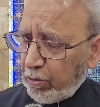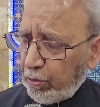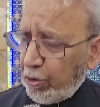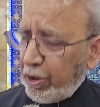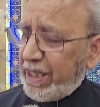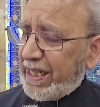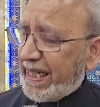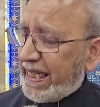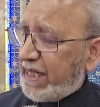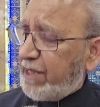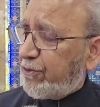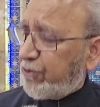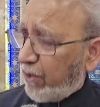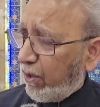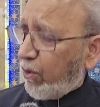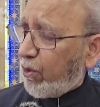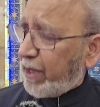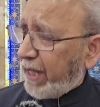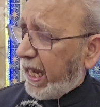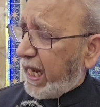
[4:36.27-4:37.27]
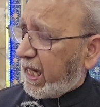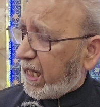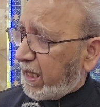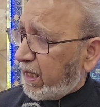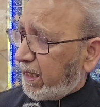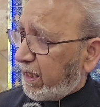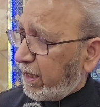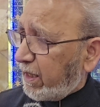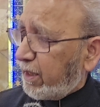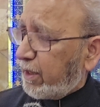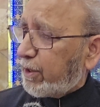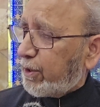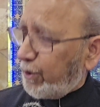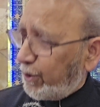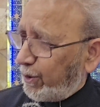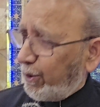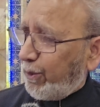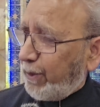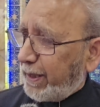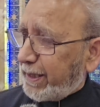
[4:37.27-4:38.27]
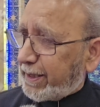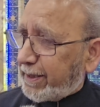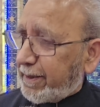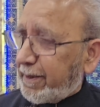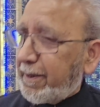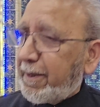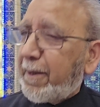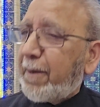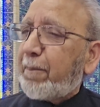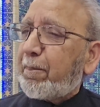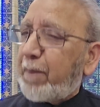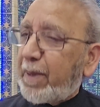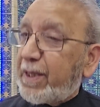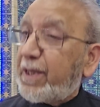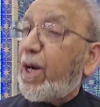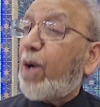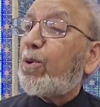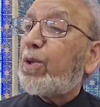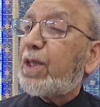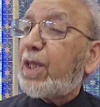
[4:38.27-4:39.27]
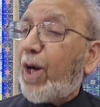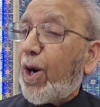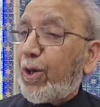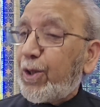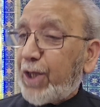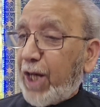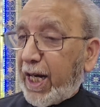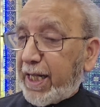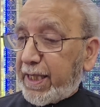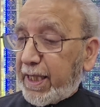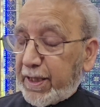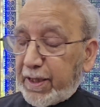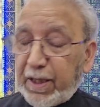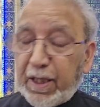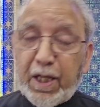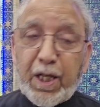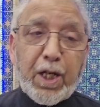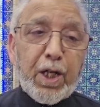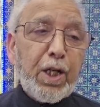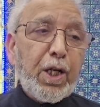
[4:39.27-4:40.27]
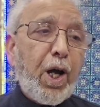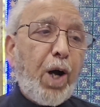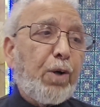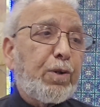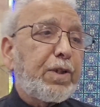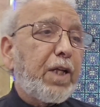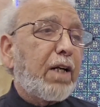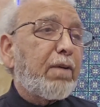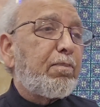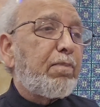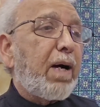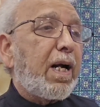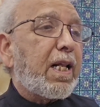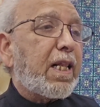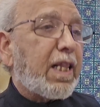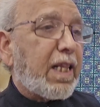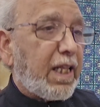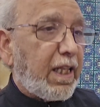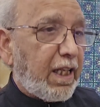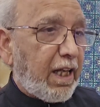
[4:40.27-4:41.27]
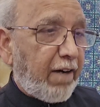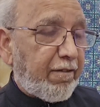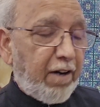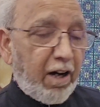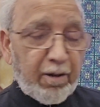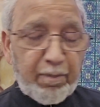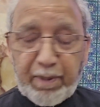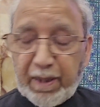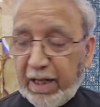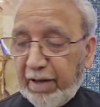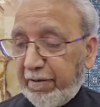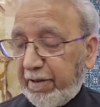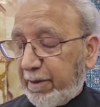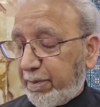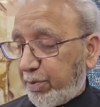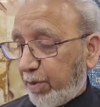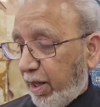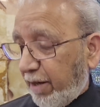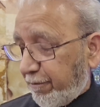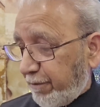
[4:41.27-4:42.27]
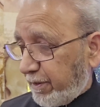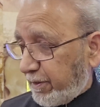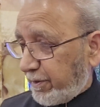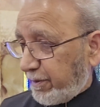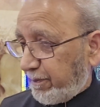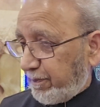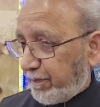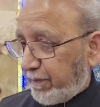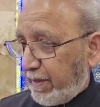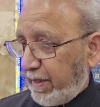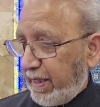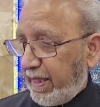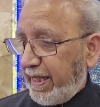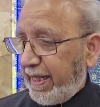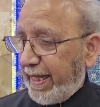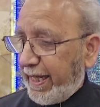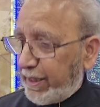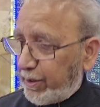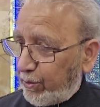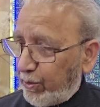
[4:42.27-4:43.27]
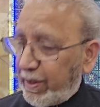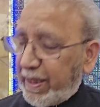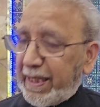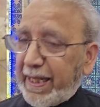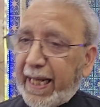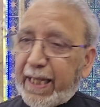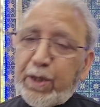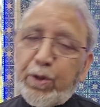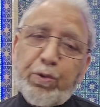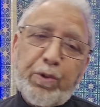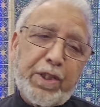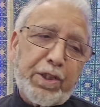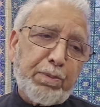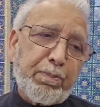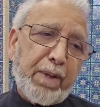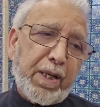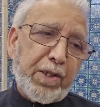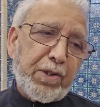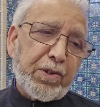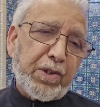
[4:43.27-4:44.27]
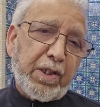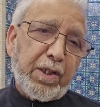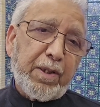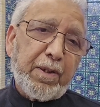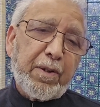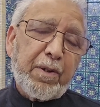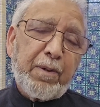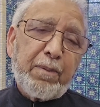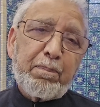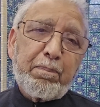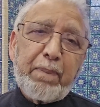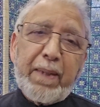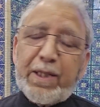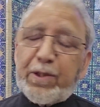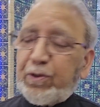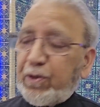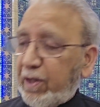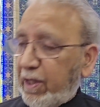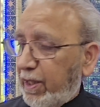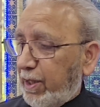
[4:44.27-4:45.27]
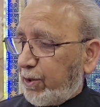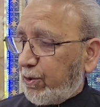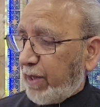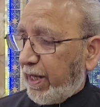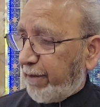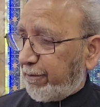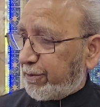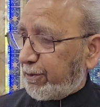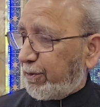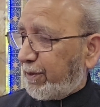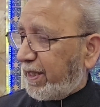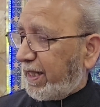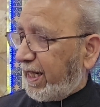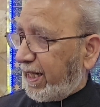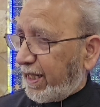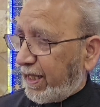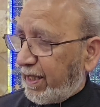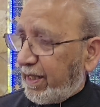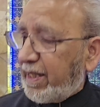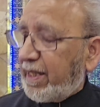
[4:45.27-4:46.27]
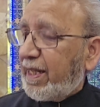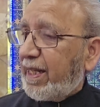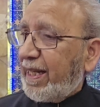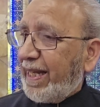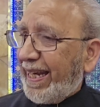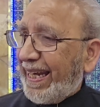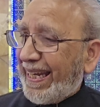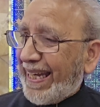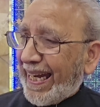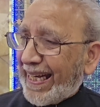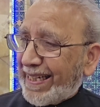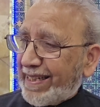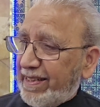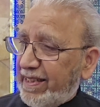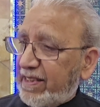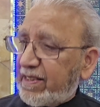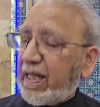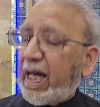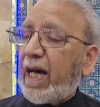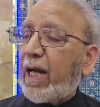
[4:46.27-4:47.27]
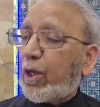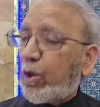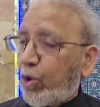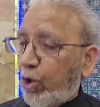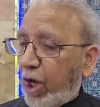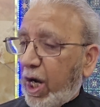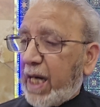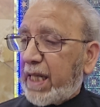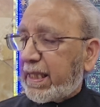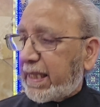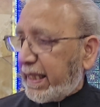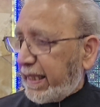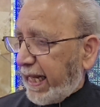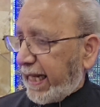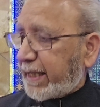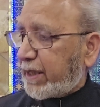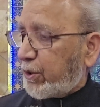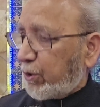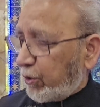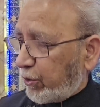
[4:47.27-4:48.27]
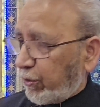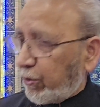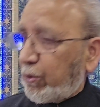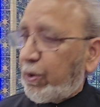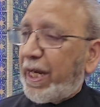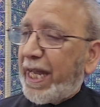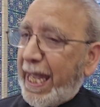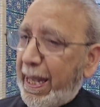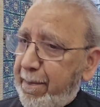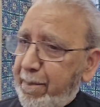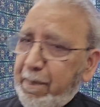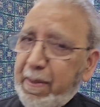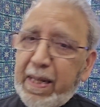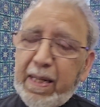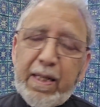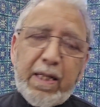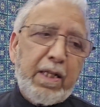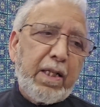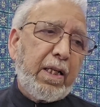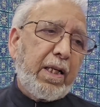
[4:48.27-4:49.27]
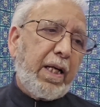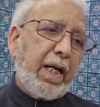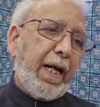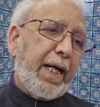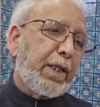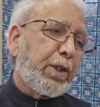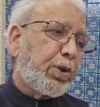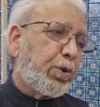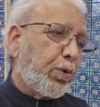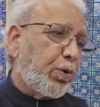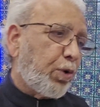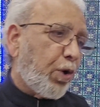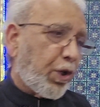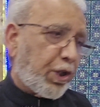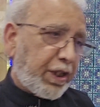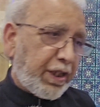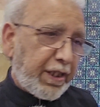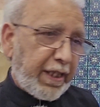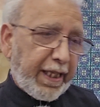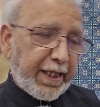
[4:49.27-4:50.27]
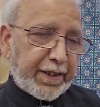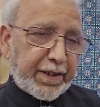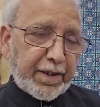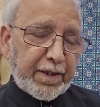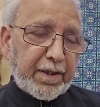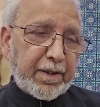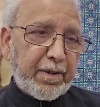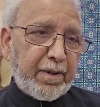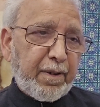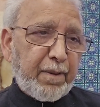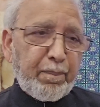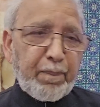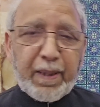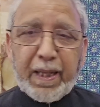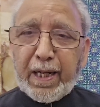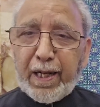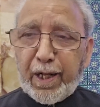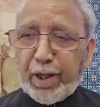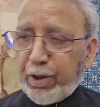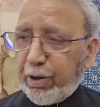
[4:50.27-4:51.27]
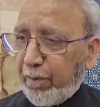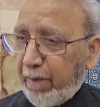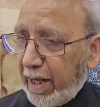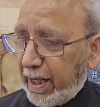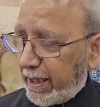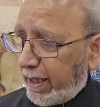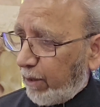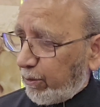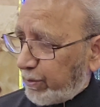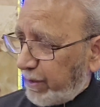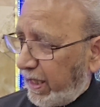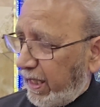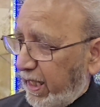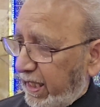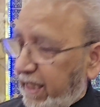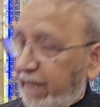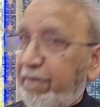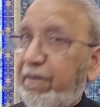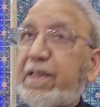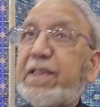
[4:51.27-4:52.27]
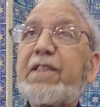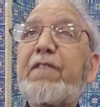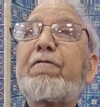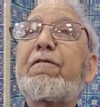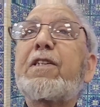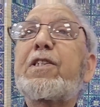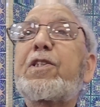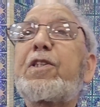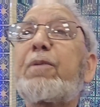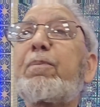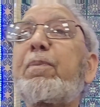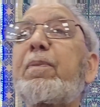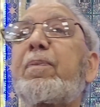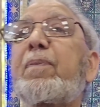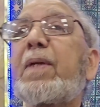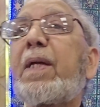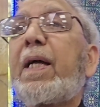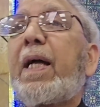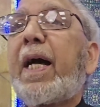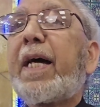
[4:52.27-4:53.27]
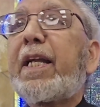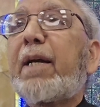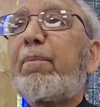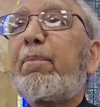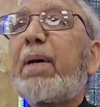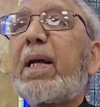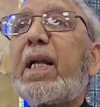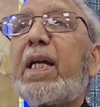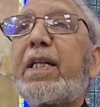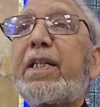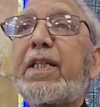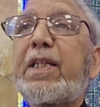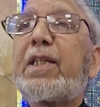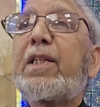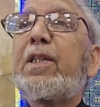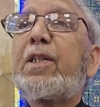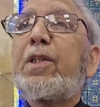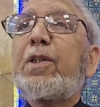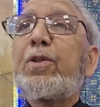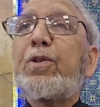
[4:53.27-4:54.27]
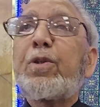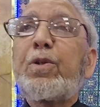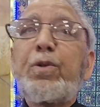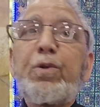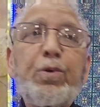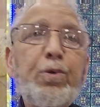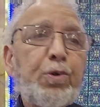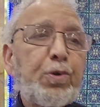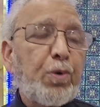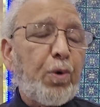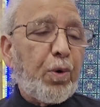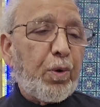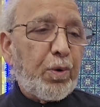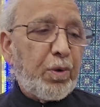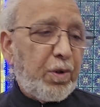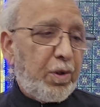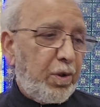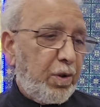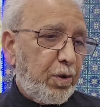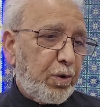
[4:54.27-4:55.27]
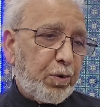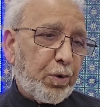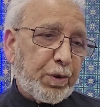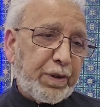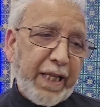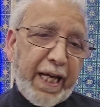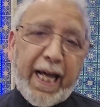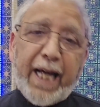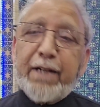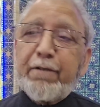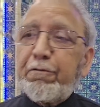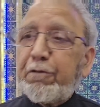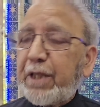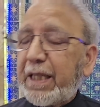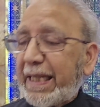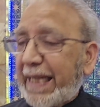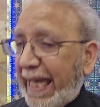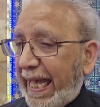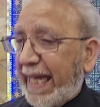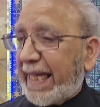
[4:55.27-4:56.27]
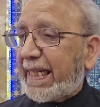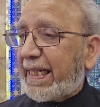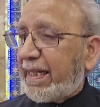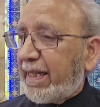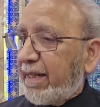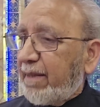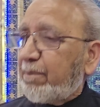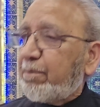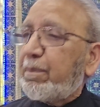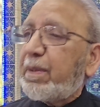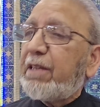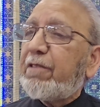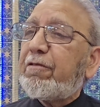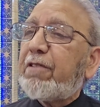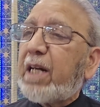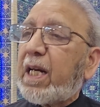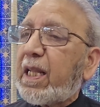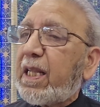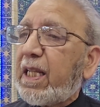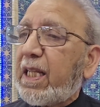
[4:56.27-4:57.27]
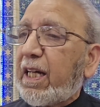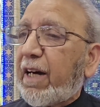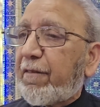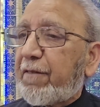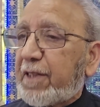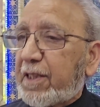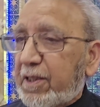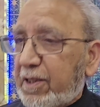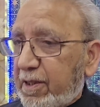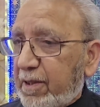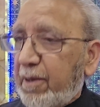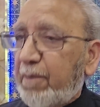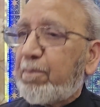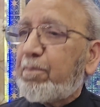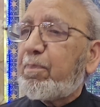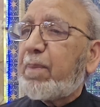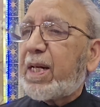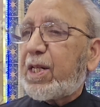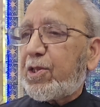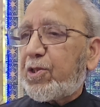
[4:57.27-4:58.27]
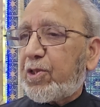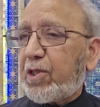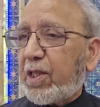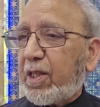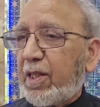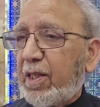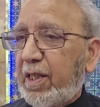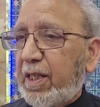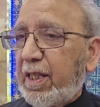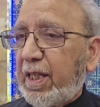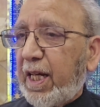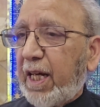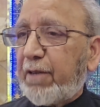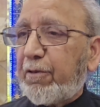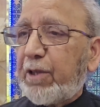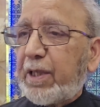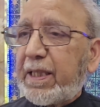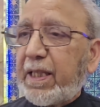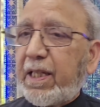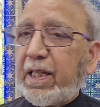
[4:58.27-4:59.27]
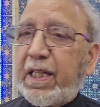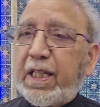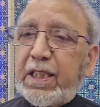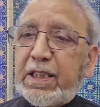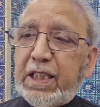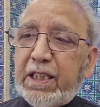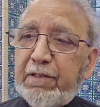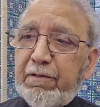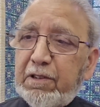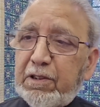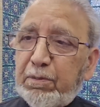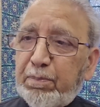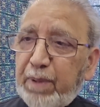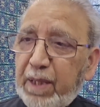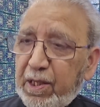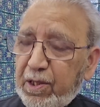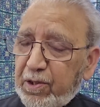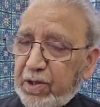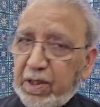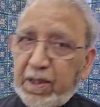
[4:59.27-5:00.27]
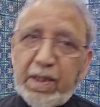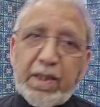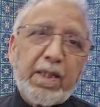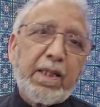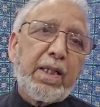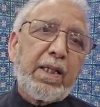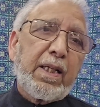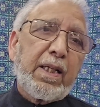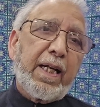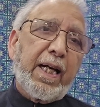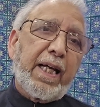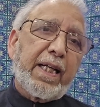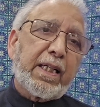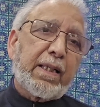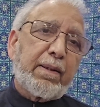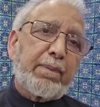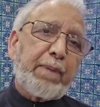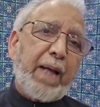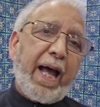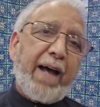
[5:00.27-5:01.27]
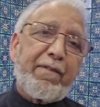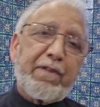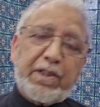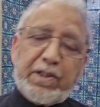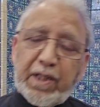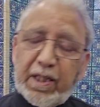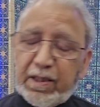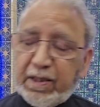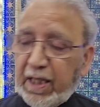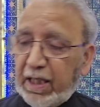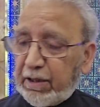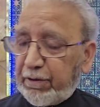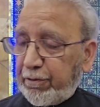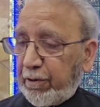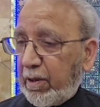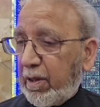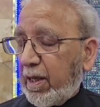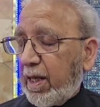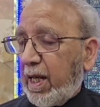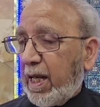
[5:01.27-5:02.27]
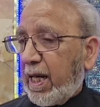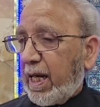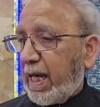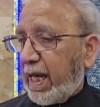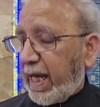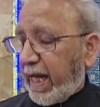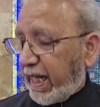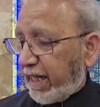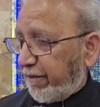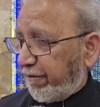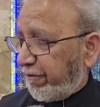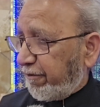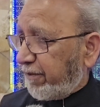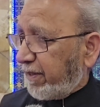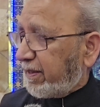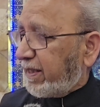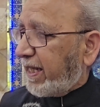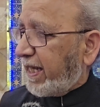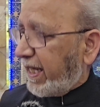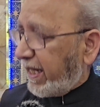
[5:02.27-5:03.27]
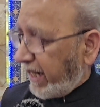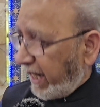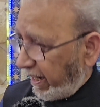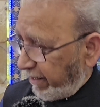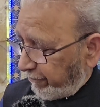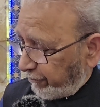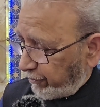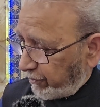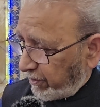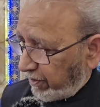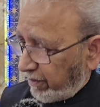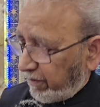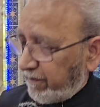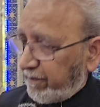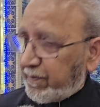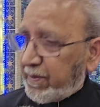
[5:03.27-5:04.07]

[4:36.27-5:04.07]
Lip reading: Good deeds are okay, do it, but don't count on it. Count on mercy of our beloved Prophet. And to connect to his mercy, basically you have to really let this Al-Quran connect you to him and to your Creator. May Allah subhanahu wa ta'ala give us the wisdom and ability to do so, so that we can be worthy of his mercy and we can receive His mercy and have a successful life hereafter.